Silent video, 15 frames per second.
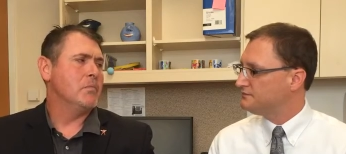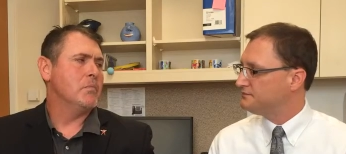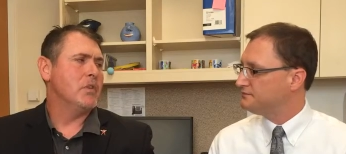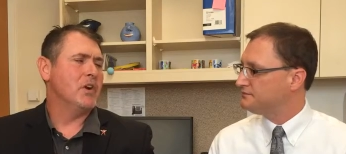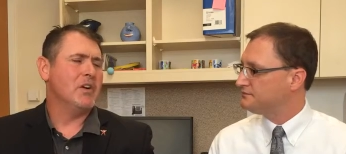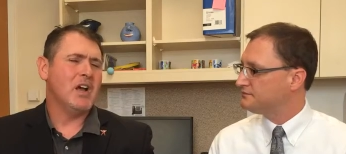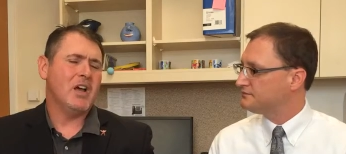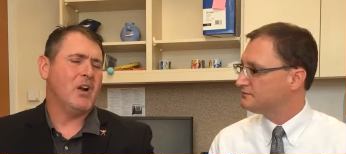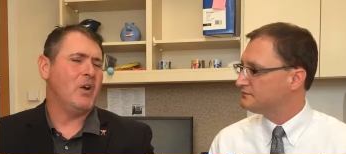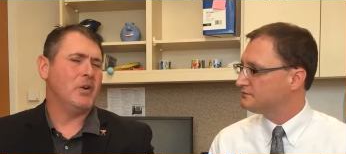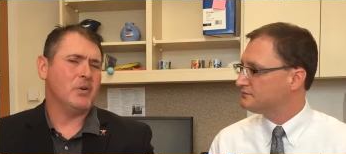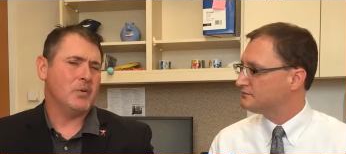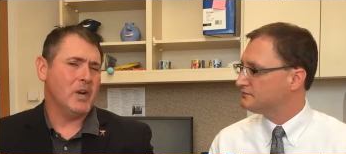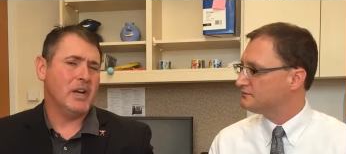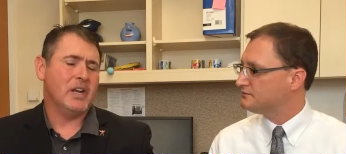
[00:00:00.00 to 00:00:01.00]
Speaker 1: They're not all
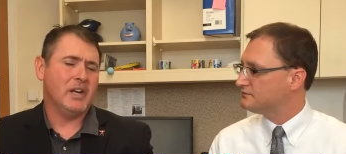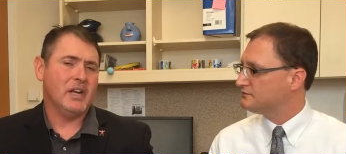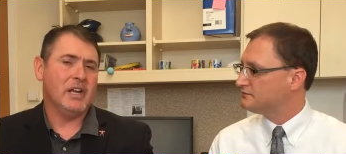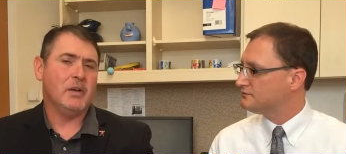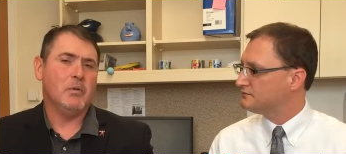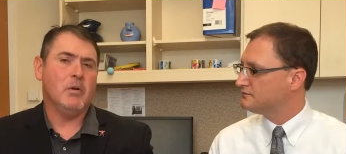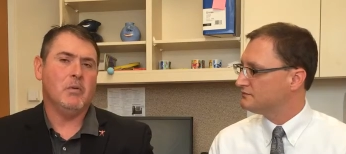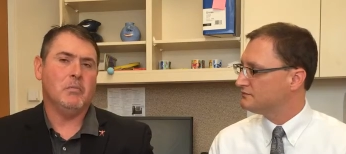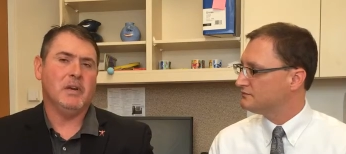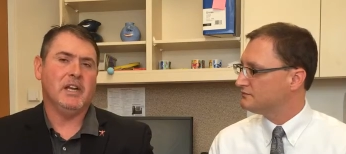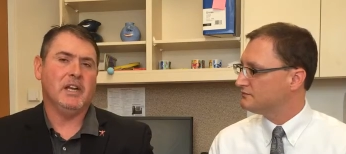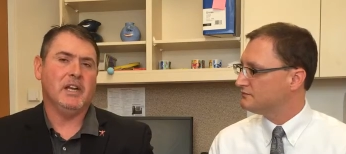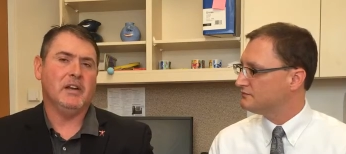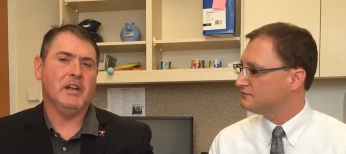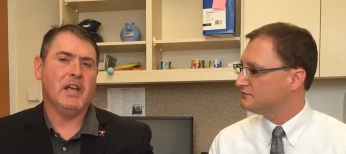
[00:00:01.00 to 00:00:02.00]
created equal,
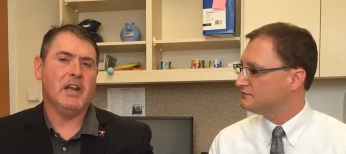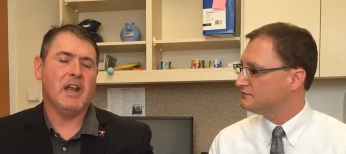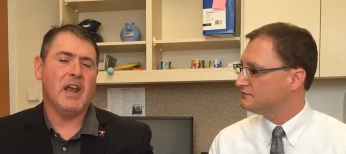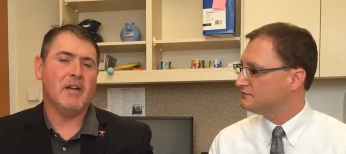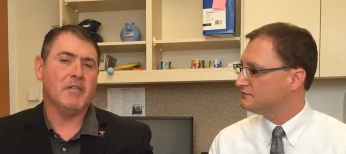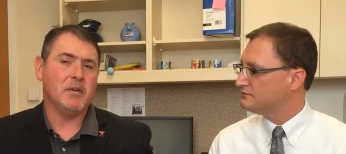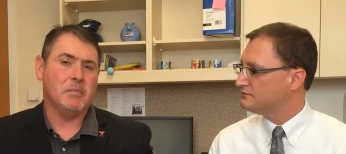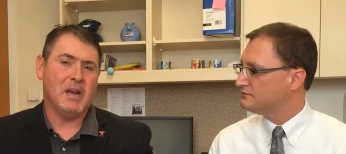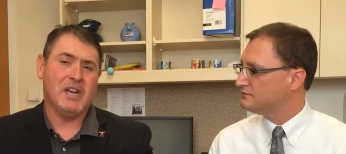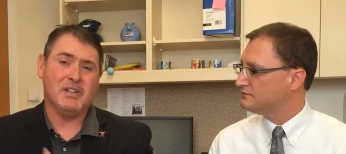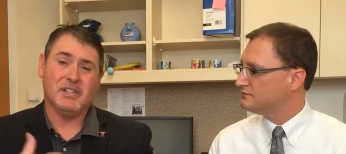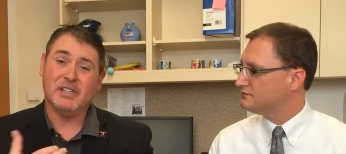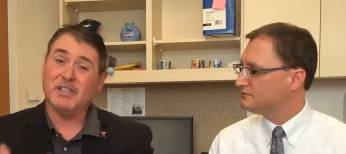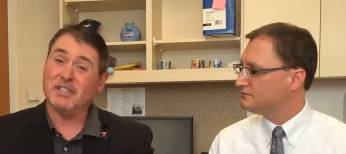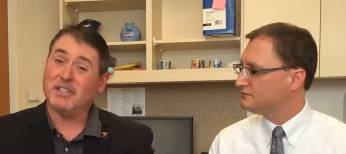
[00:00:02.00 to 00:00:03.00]
meaning that every
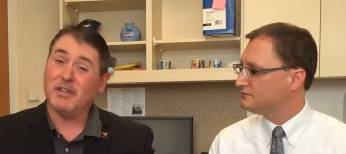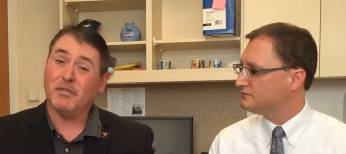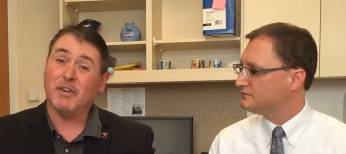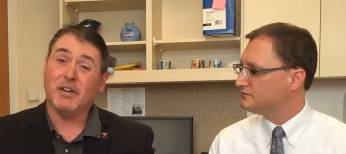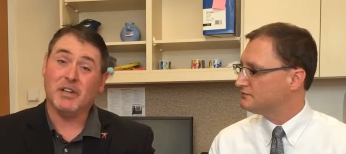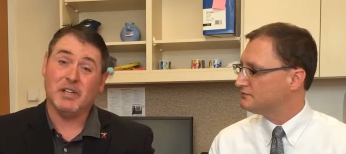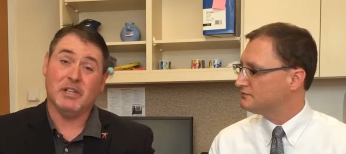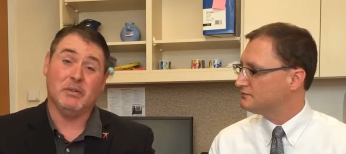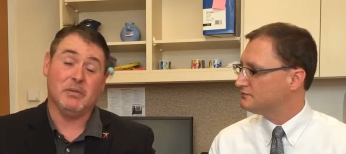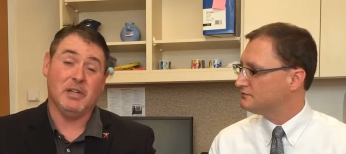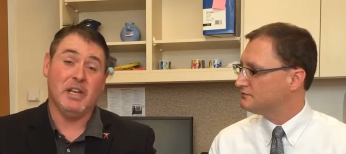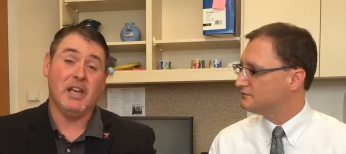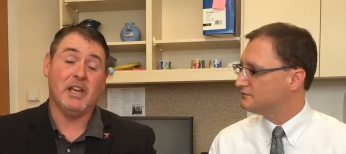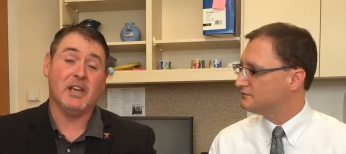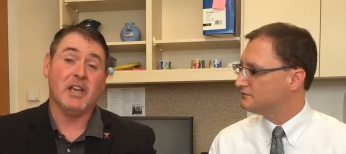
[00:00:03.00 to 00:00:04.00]
patient is different and
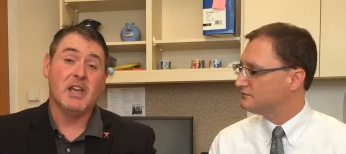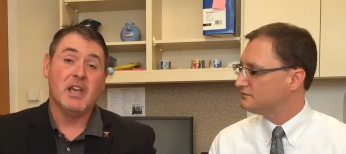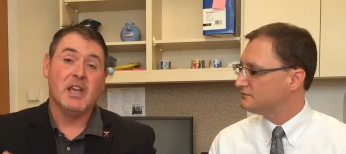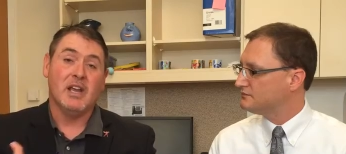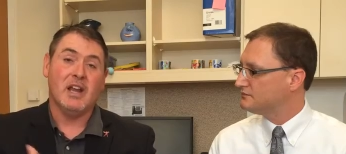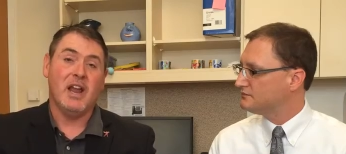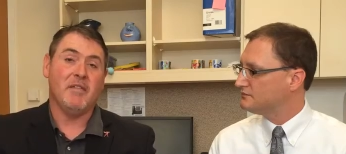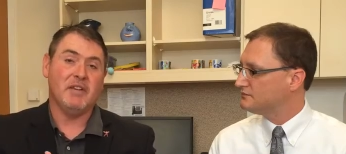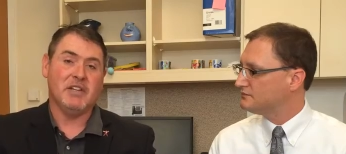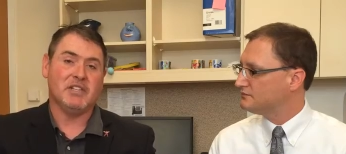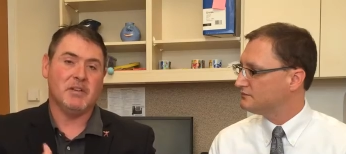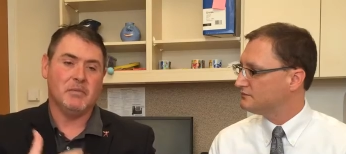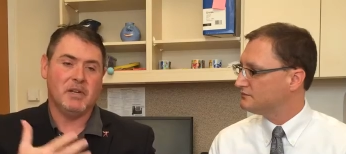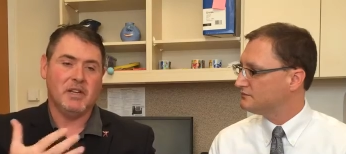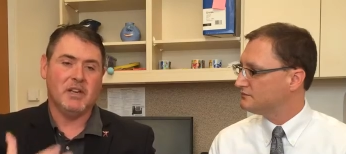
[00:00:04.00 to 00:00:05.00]
unique, and having
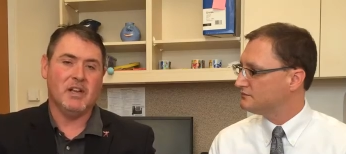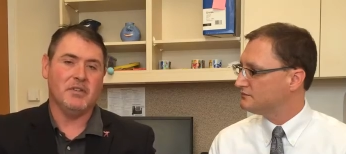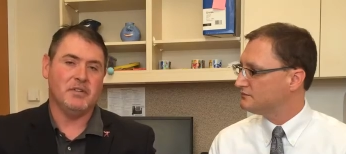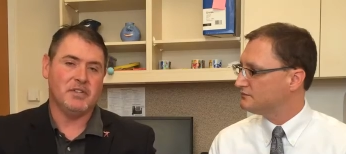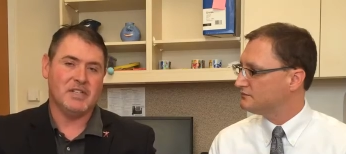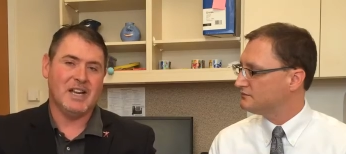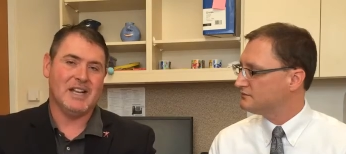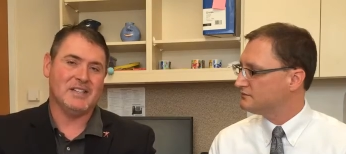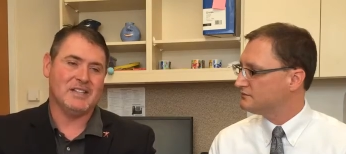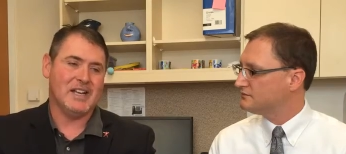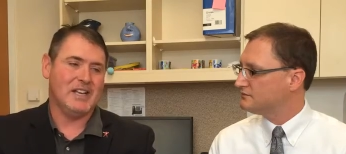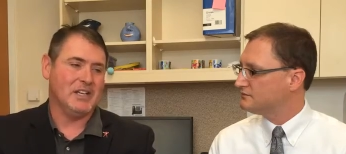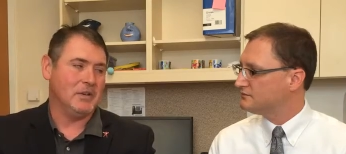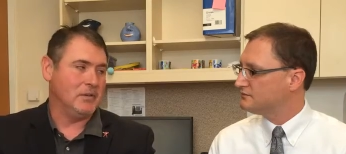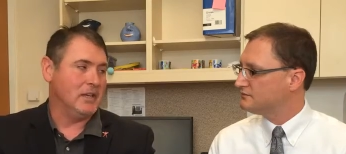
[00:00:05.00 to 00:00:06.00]
somebody that understands
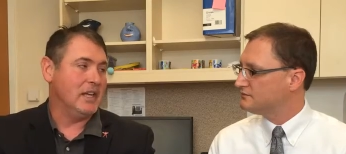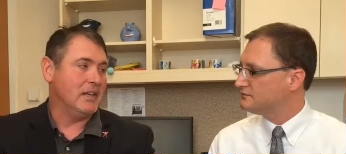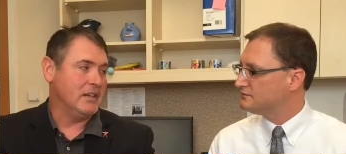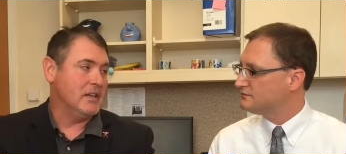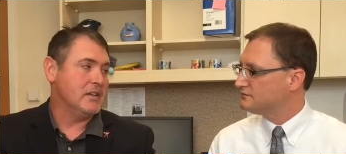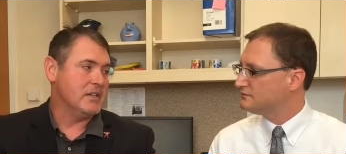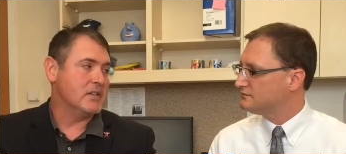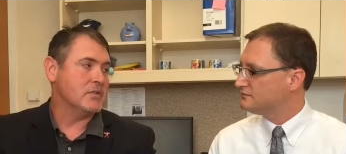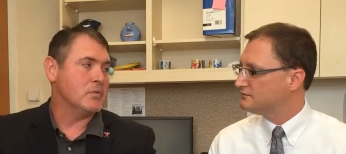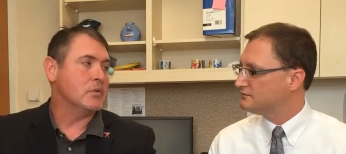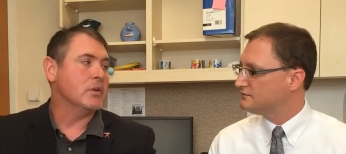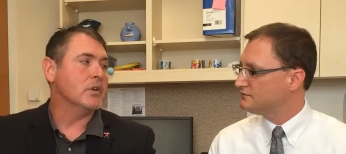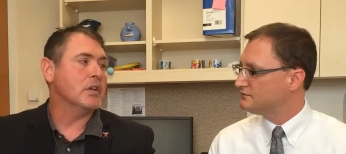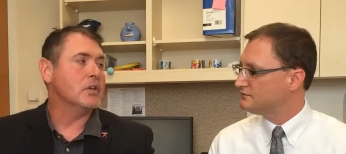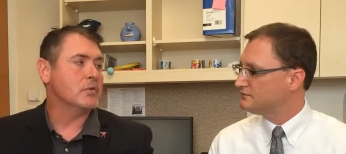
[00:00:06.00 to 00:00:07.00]
that uniqueness is
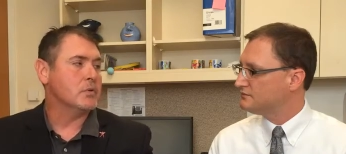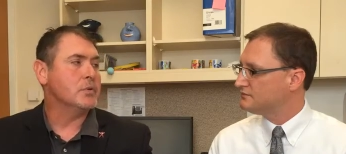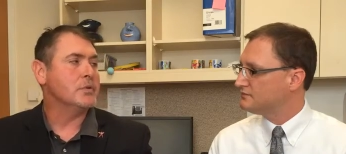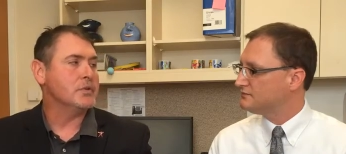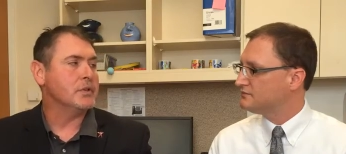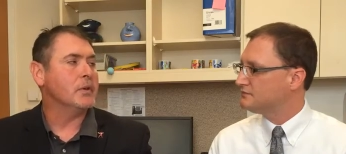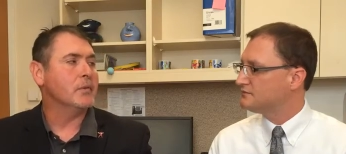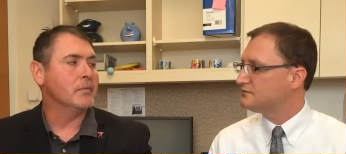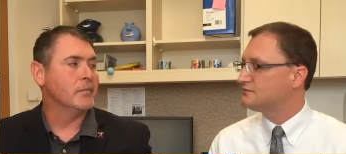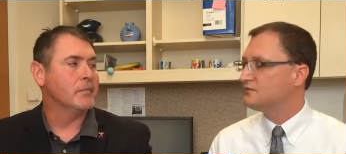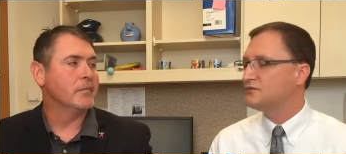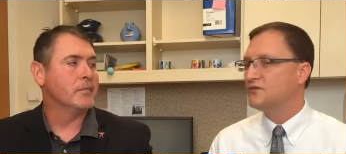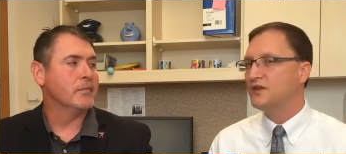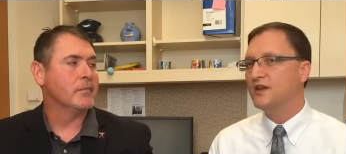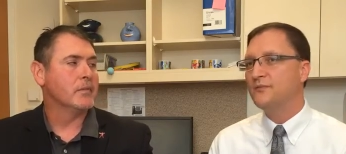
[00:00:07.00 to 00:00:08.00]
really crucial.
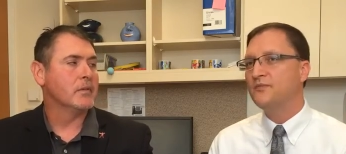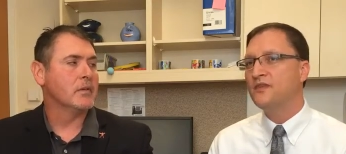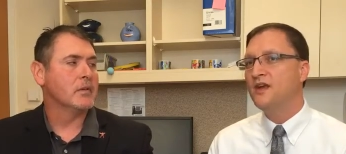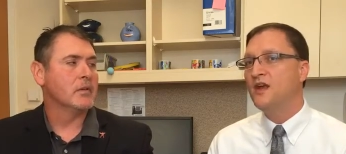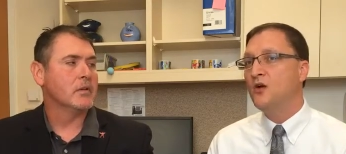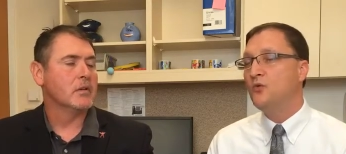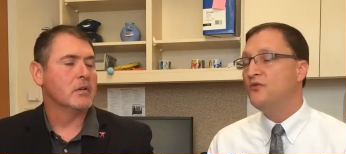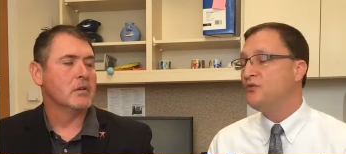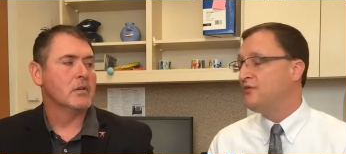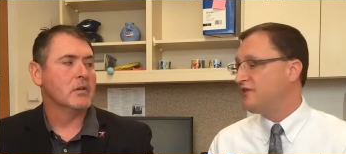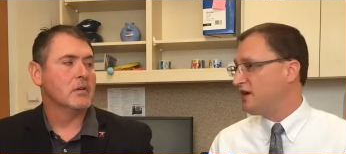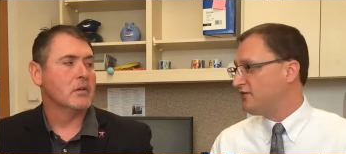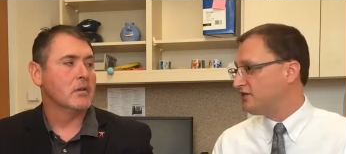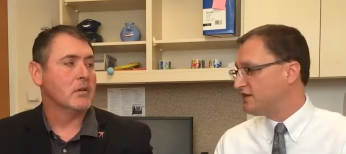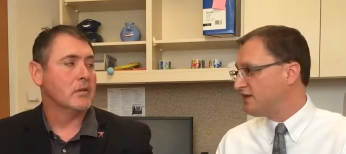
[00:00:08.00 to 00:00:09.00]
Okay. We've
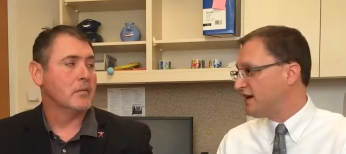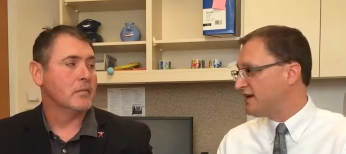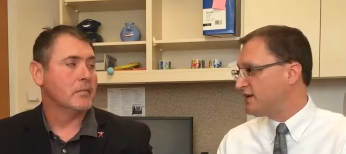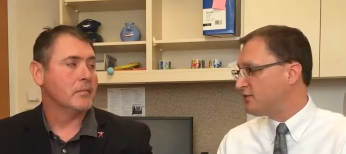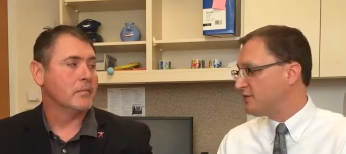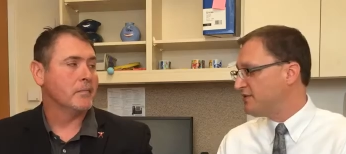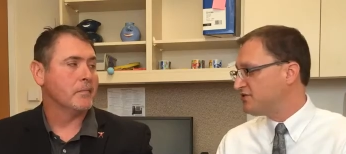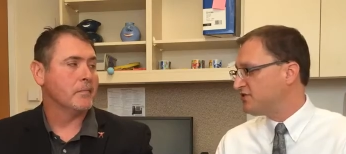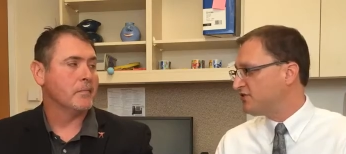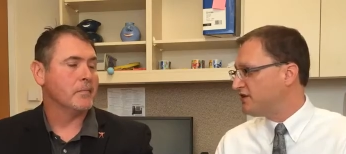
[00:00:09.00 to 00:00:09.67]
covered a lot. I want to make sure.